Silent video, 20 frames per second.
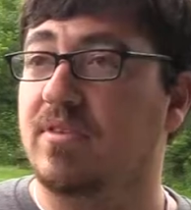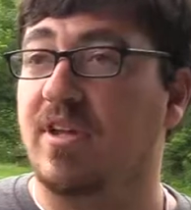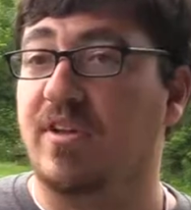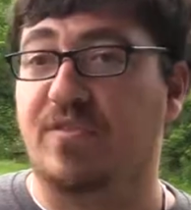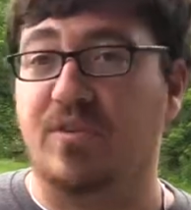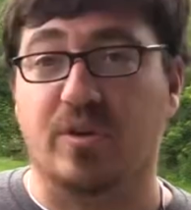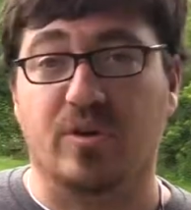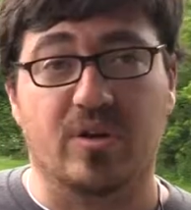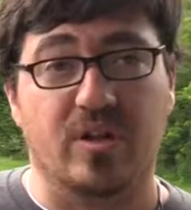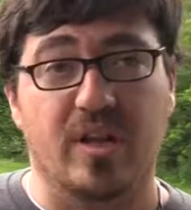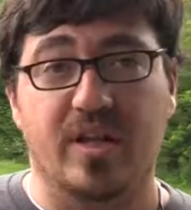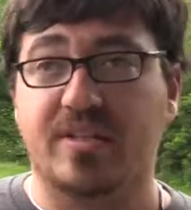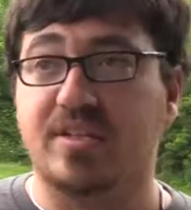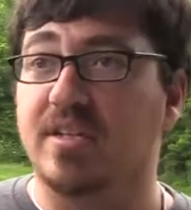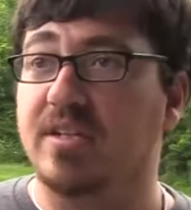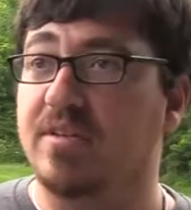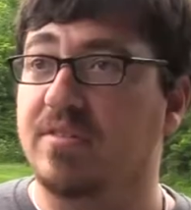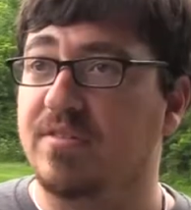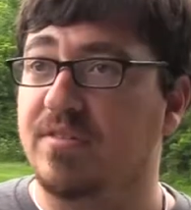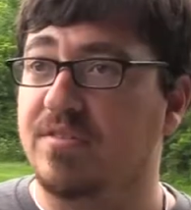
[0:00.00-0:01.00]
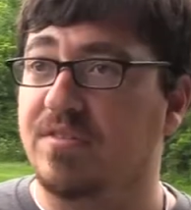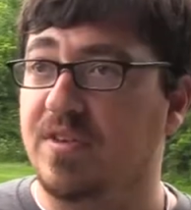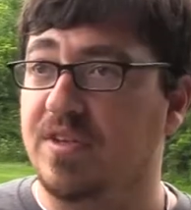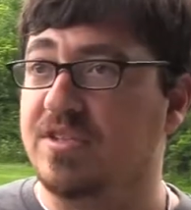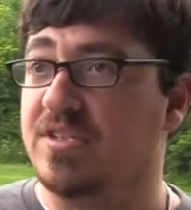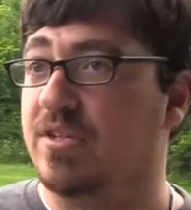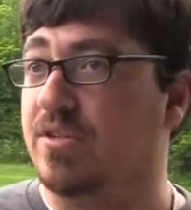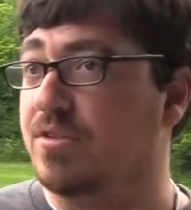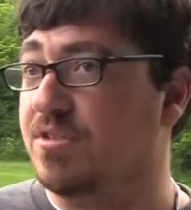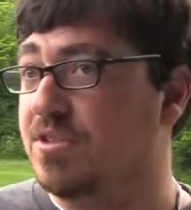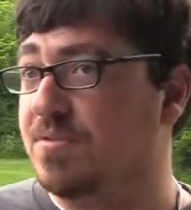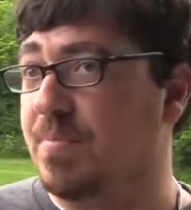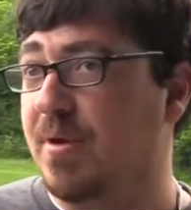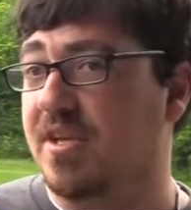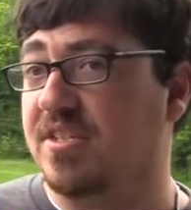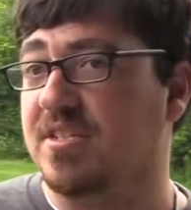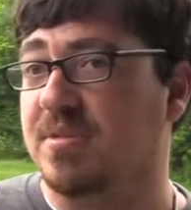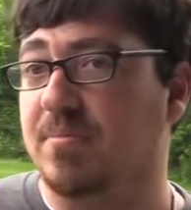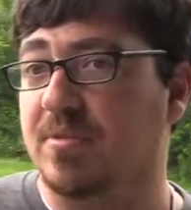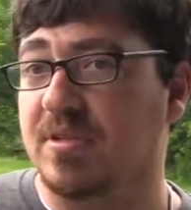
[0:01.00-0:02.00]
if you're collecting physical
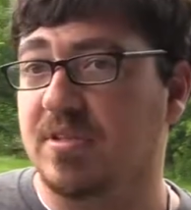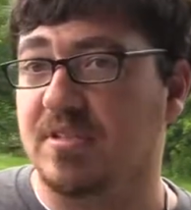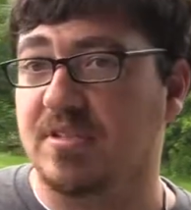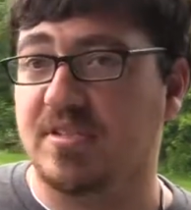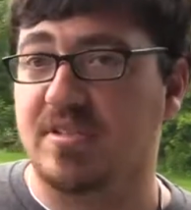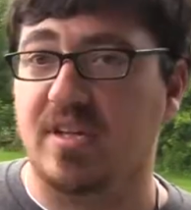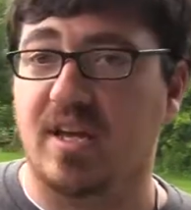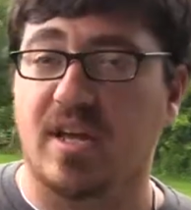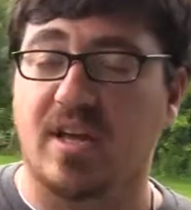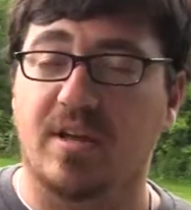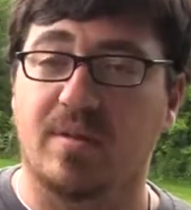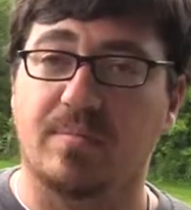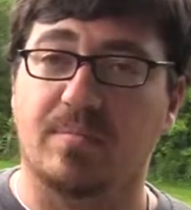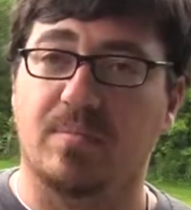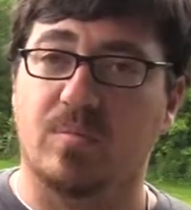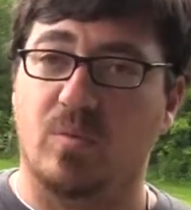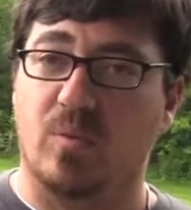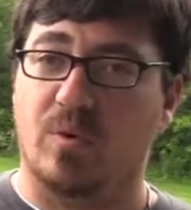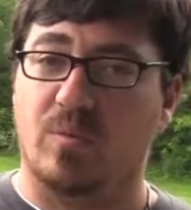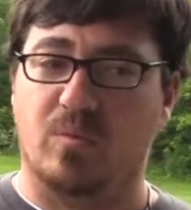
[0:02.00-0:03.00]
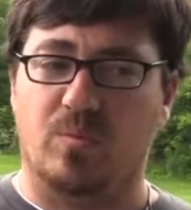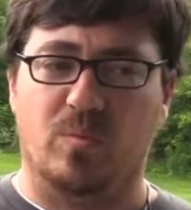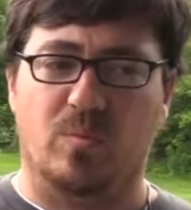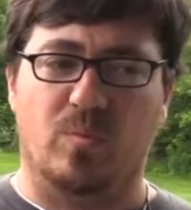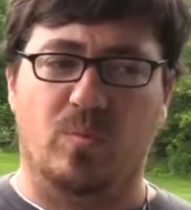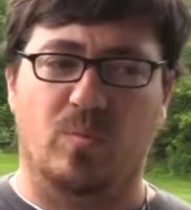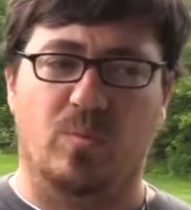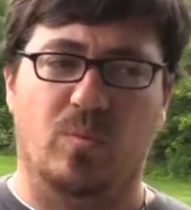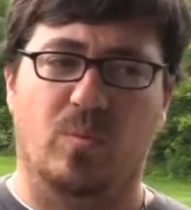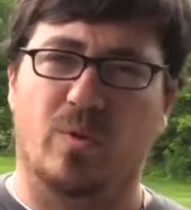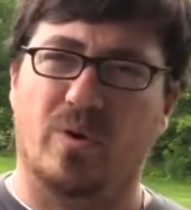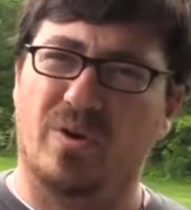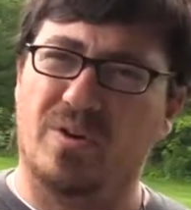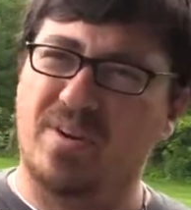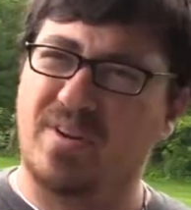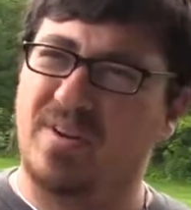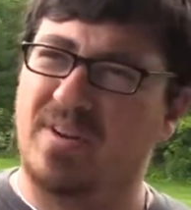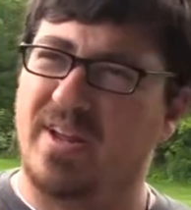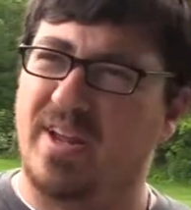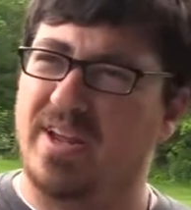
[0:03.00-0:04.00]
specimens, um, we're, we're
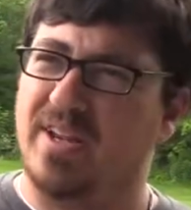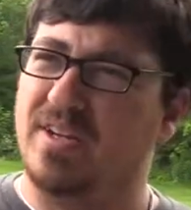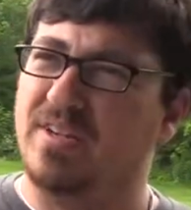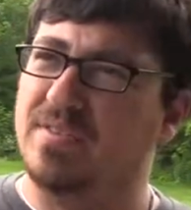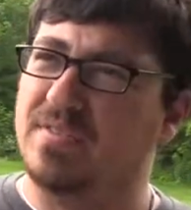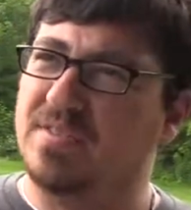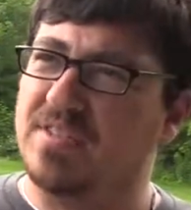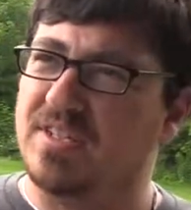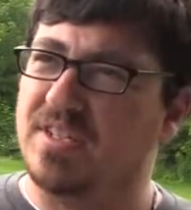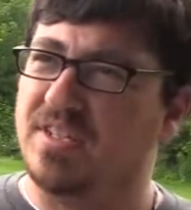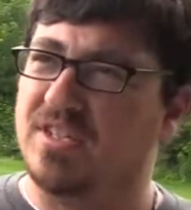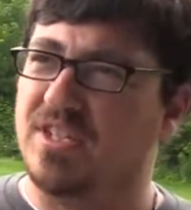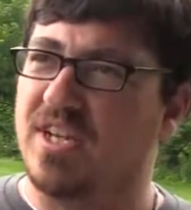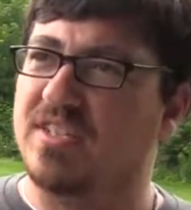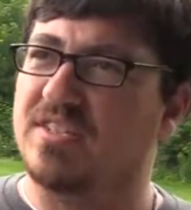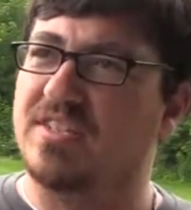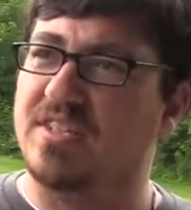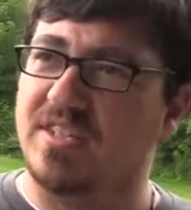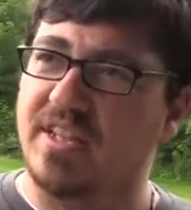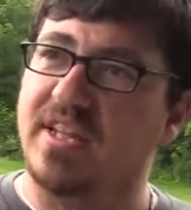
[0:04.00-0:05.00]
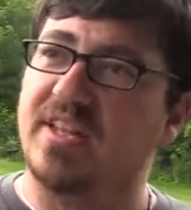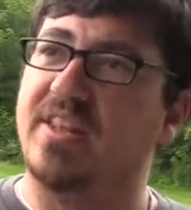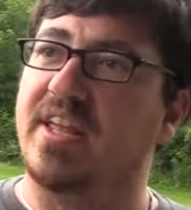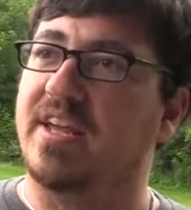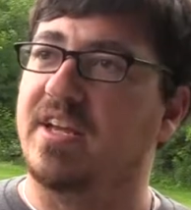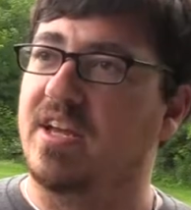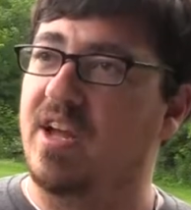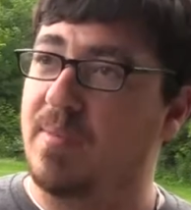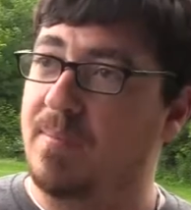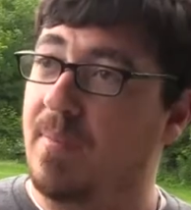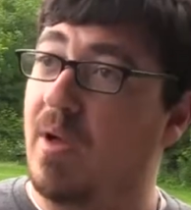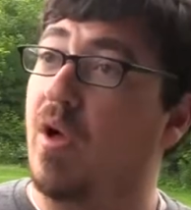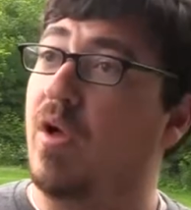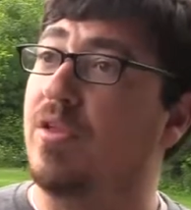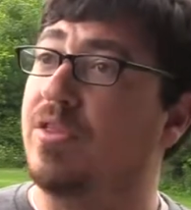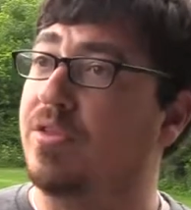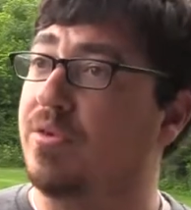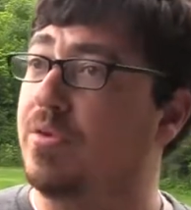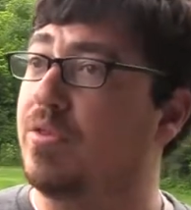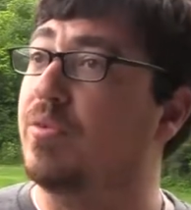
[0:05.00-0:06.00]
kind of suggesting that they come
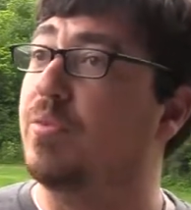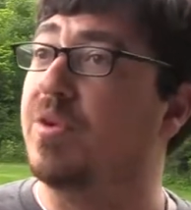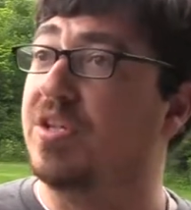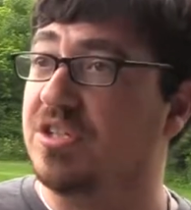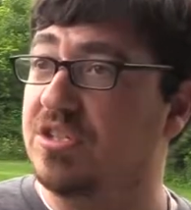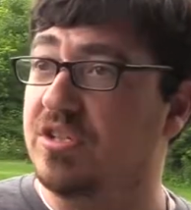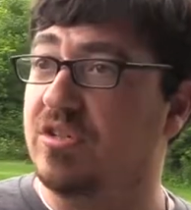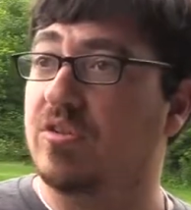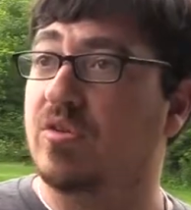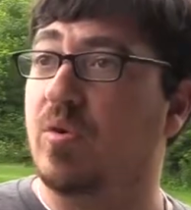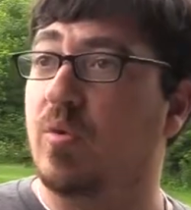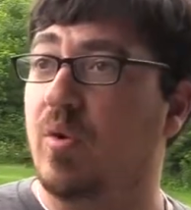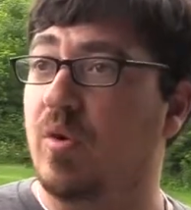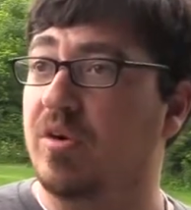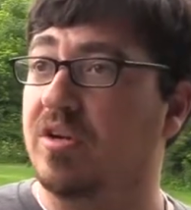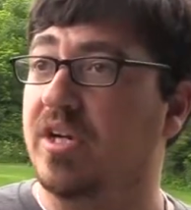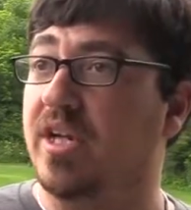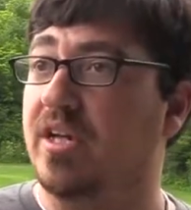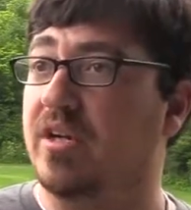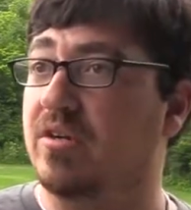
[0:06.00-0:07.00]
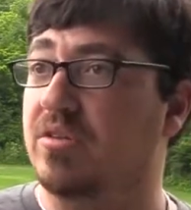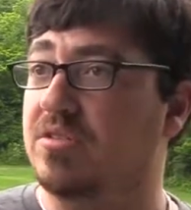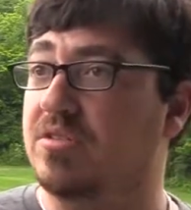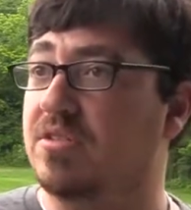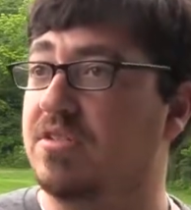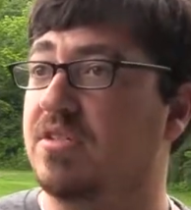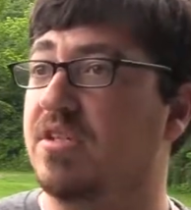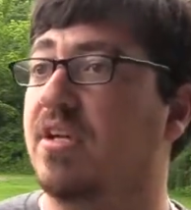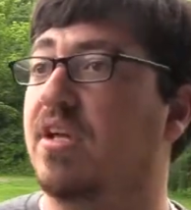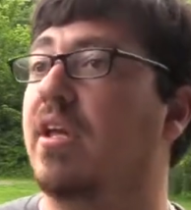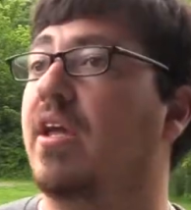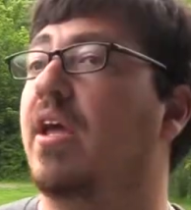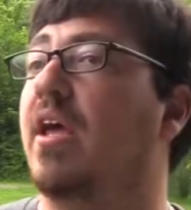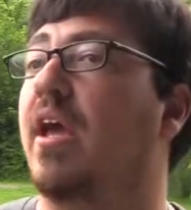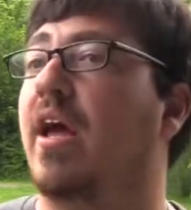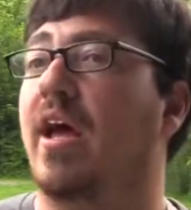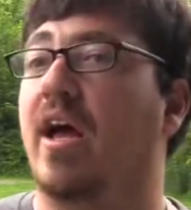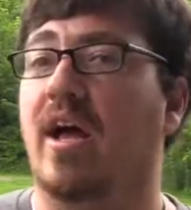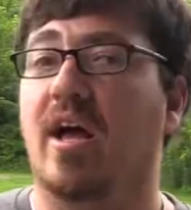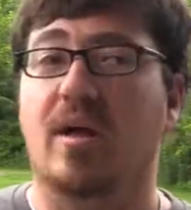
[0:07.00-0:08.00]
all through the regional coordinators.
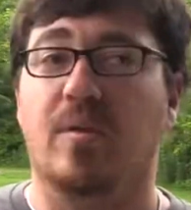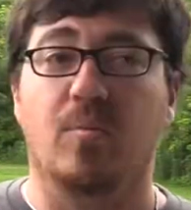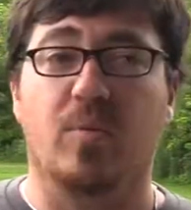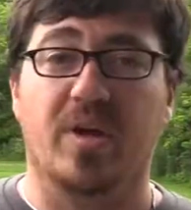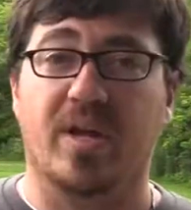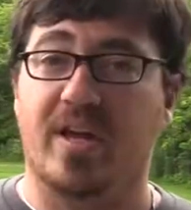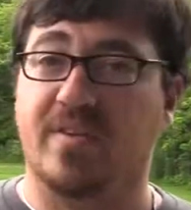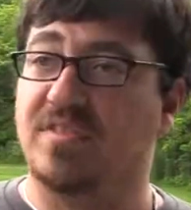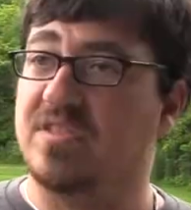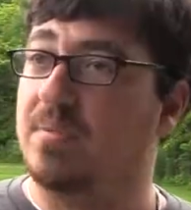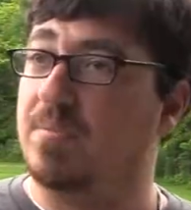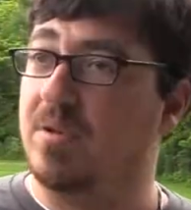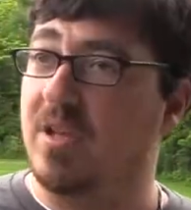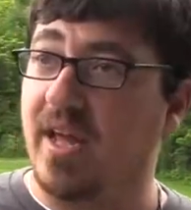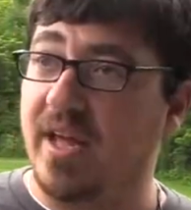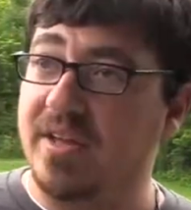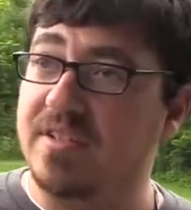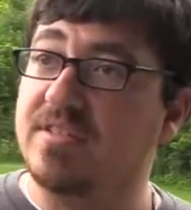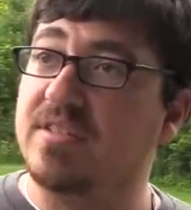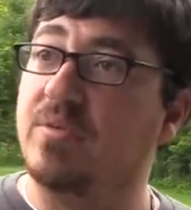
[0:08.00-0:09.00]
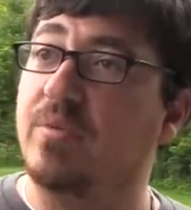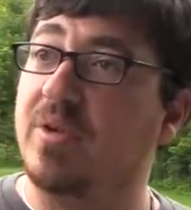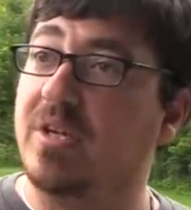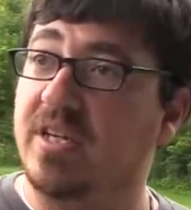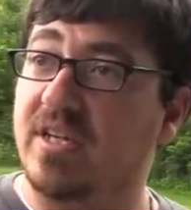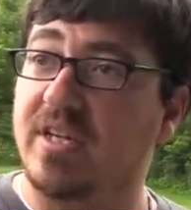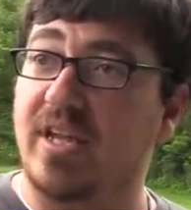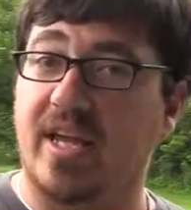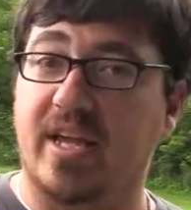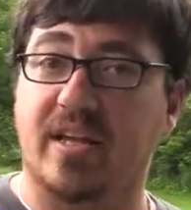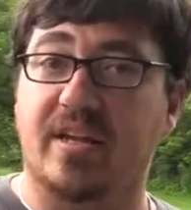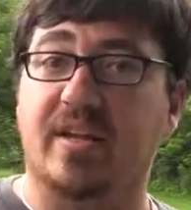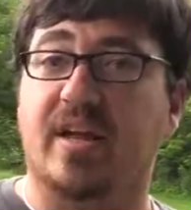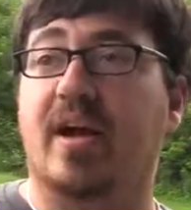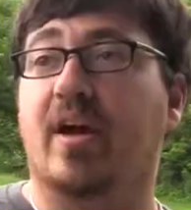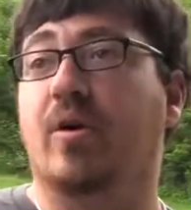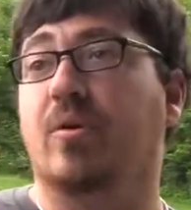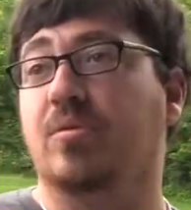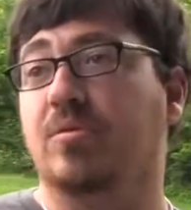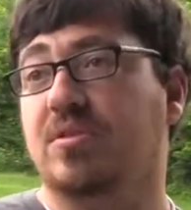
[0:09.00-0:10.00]
Um, we have supplies that we can hand
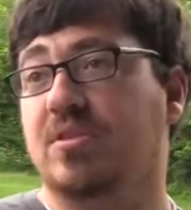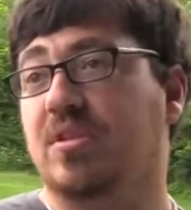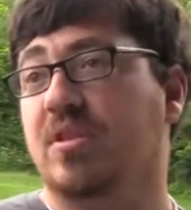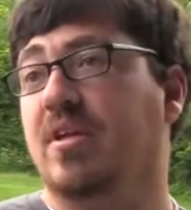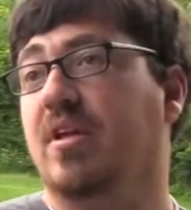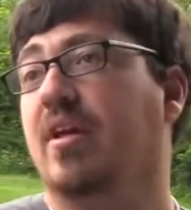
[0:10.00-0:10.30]
out,